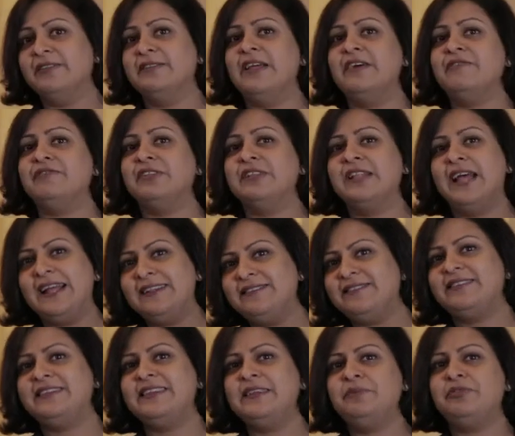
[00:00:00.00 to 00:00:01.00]
level and
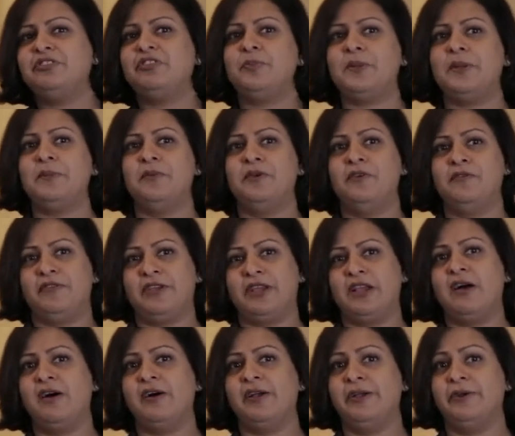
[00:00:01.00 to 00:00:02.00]
seems to be moving
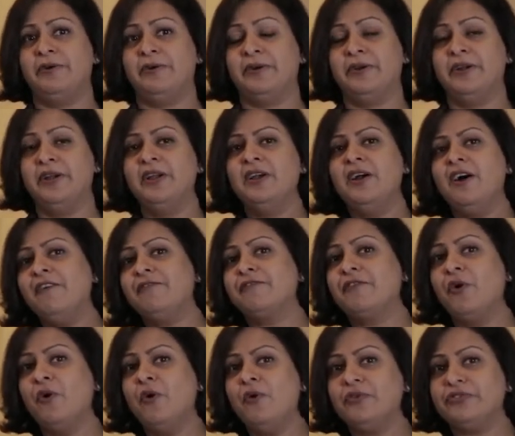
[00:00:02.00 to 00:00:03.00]
higher. Of
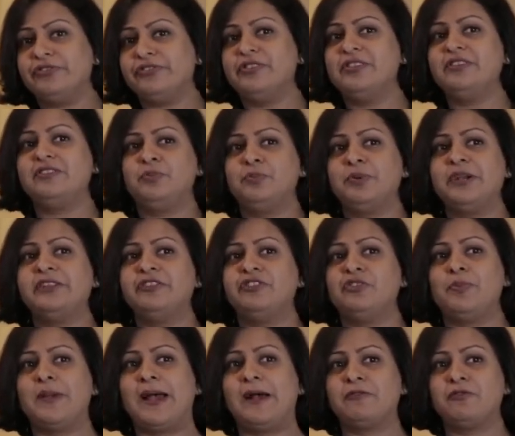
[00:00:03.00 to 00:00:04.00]
course, this brings
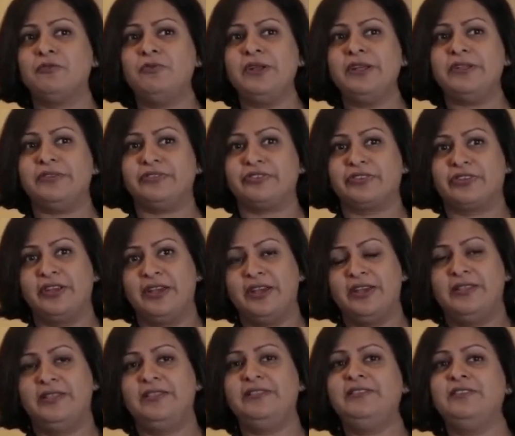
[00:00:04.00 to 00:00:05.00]
about risk.
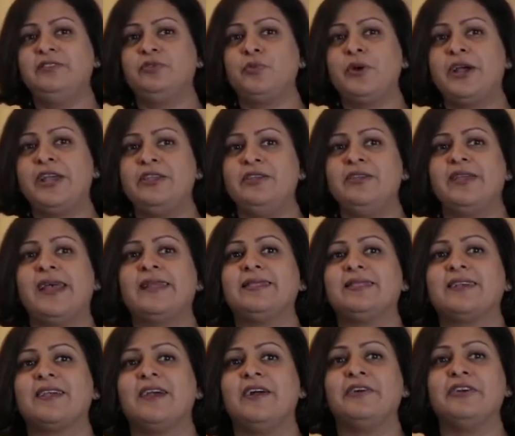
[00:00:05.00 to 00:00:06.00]
This is where you get
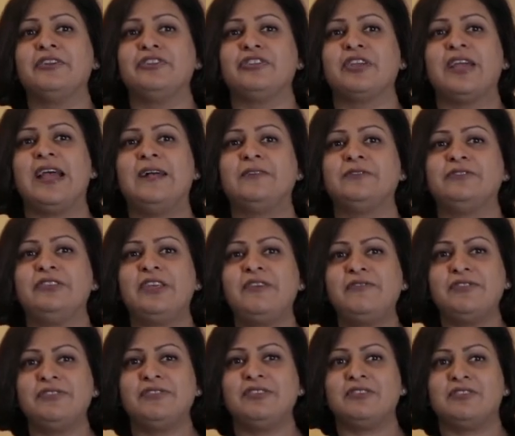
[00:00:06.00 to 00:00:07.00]
the current account
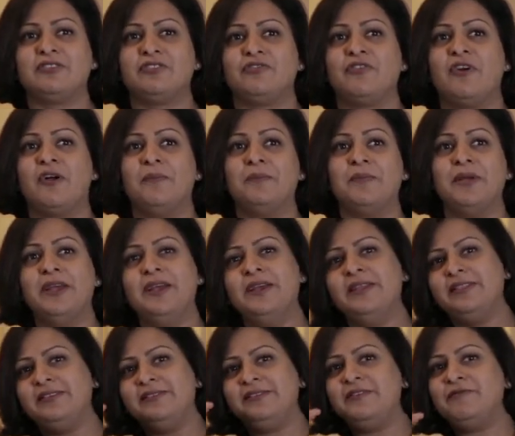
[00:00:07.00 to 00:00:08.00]
deficits from,
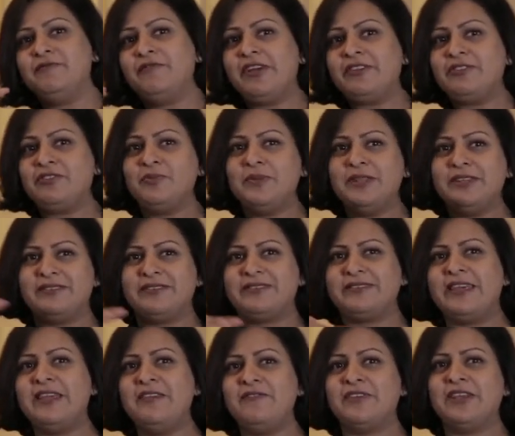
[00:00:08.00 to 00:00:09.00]
this investment
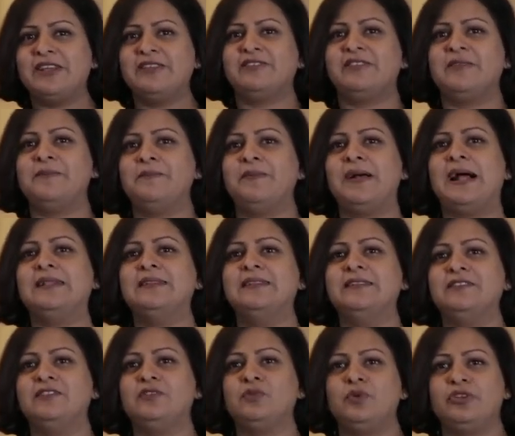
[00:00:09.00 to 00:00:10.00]
savings
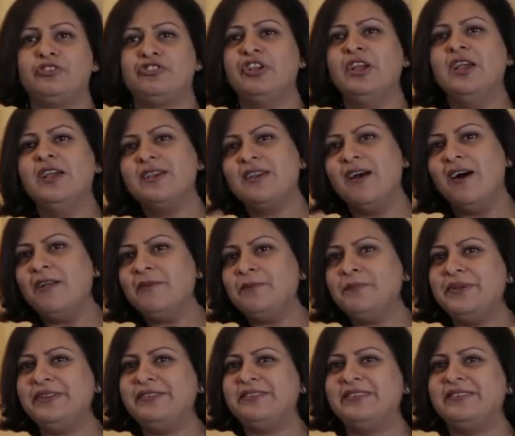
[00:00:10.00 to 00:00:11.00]
imbalance which can't
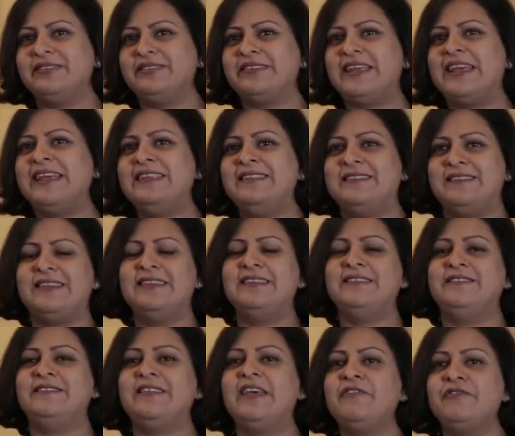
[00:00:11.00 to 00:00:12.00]
be sustained
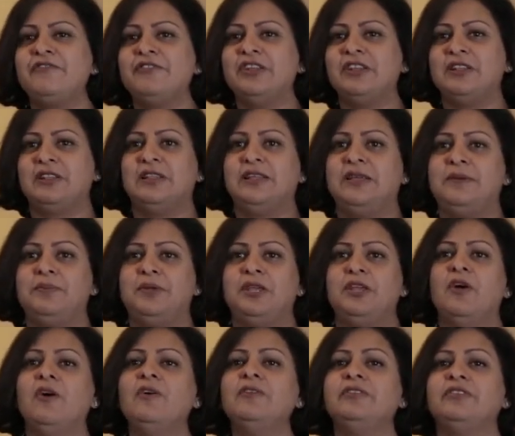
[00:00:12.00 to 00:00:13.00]
indefinitely
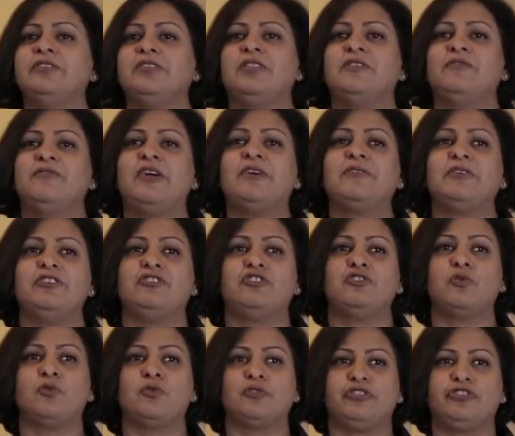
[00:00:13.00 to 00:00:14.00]
beyond the very
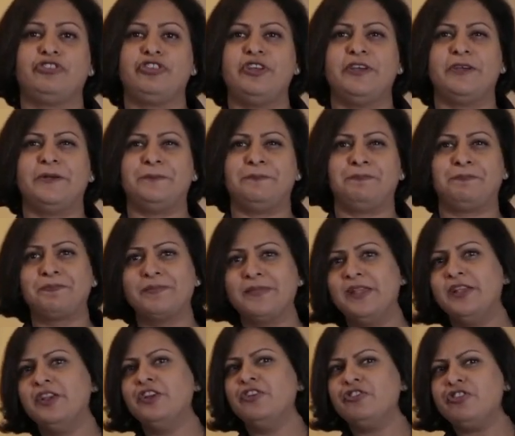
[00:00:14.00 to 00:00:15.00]
short term.
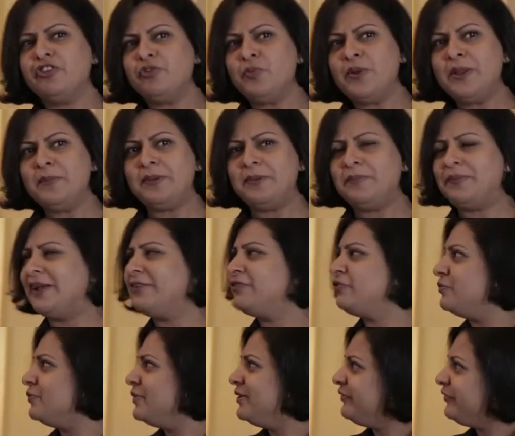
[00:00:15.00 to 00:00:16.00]
Should we be
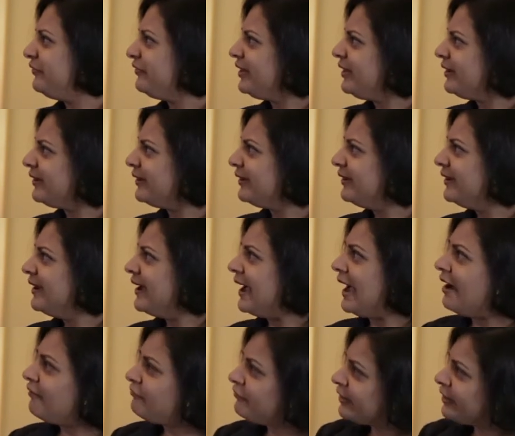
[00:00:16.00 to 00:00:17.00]
pessimistic?
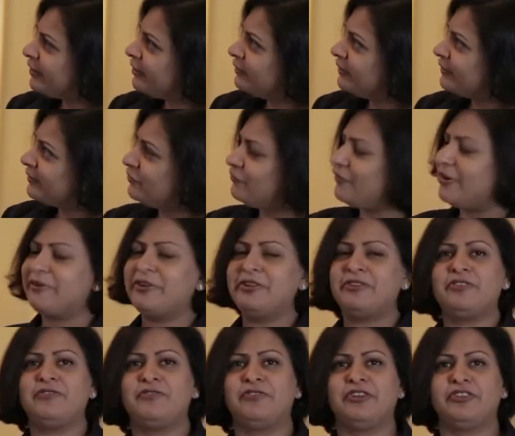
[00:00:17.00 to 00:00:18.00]
Africa looks very
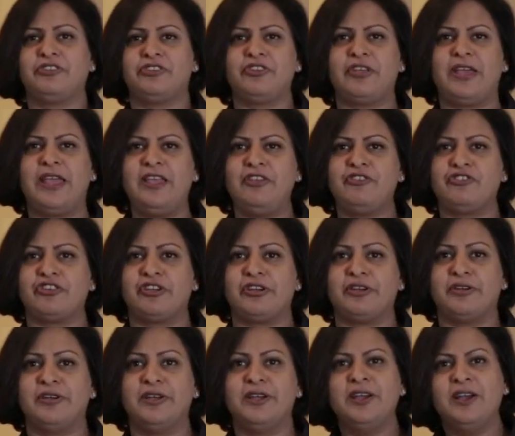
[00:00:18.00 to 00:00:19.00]
different to
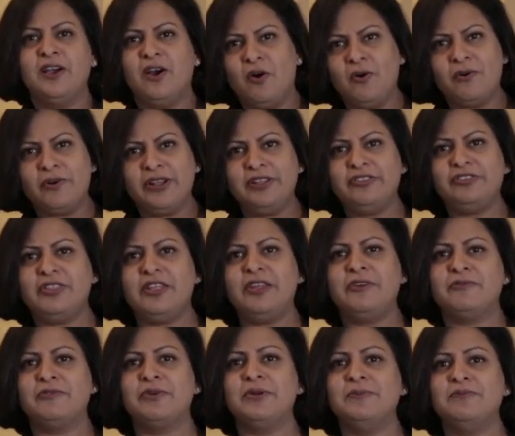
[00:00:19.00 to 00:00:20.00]
Asia. Or is
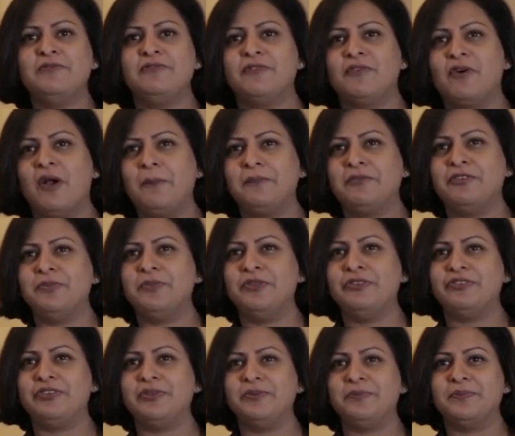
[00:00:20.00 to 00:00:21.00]
there room for
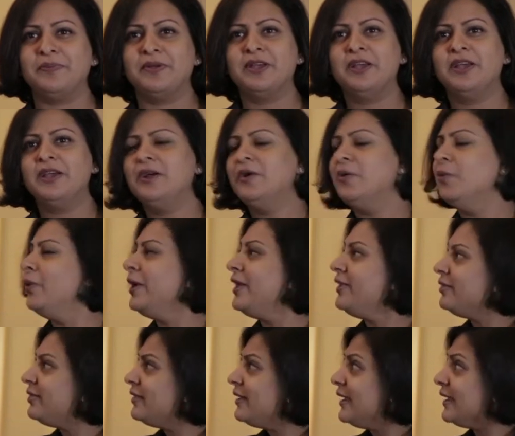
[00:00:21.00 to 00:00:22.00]
optimism? We
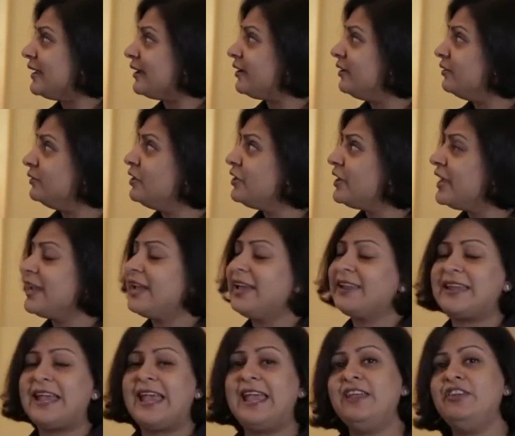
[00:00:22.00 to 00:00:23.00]
think, looking
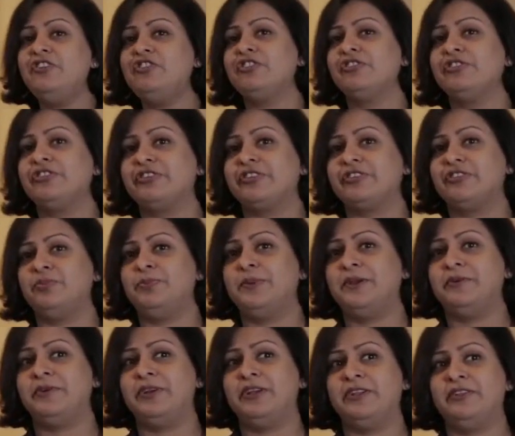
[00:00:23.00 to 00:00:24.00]
at Asia's
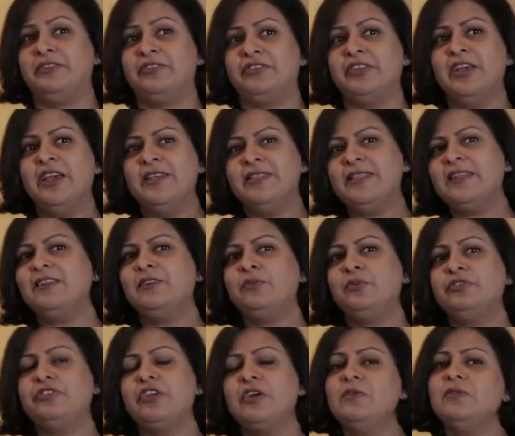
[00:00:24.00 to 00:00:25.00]
experience, that it
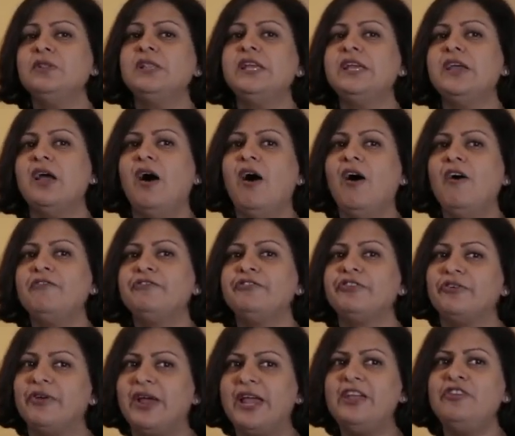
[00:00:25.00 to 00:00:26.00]
was only
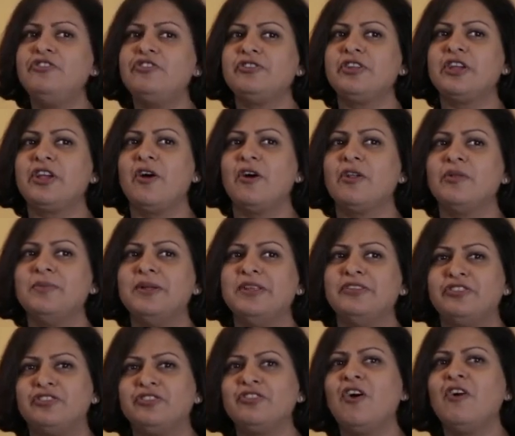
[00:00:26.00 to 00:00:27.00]
after Asian
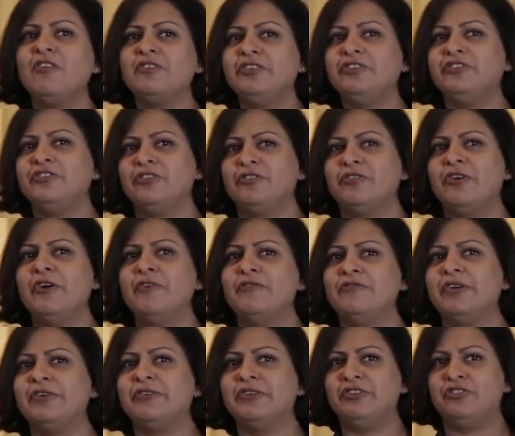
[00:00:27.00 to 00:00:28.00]
economies started to grow
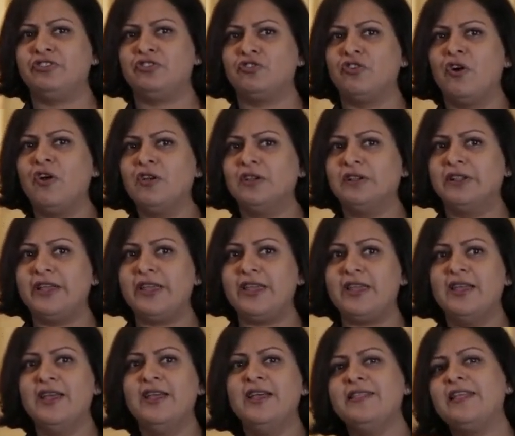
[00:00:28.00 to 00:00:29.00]
very
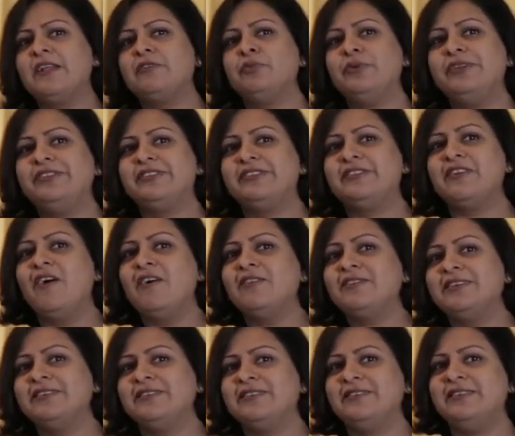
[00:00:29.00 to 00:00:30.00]
strongly that we
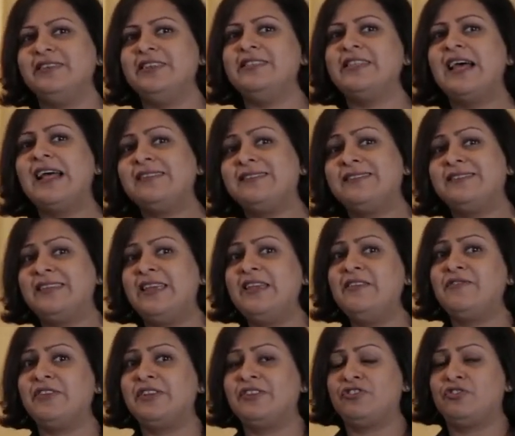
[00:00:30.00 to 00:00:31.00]
started to see that
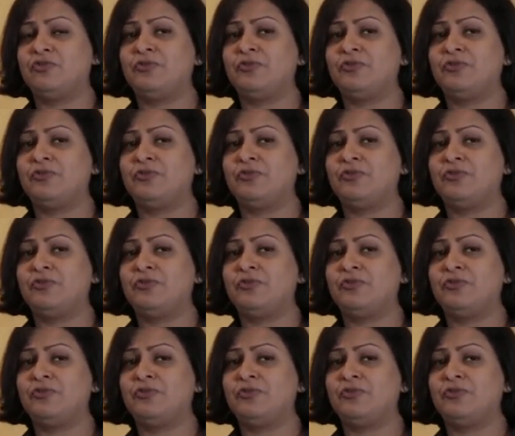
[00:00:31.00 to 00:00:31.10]
savings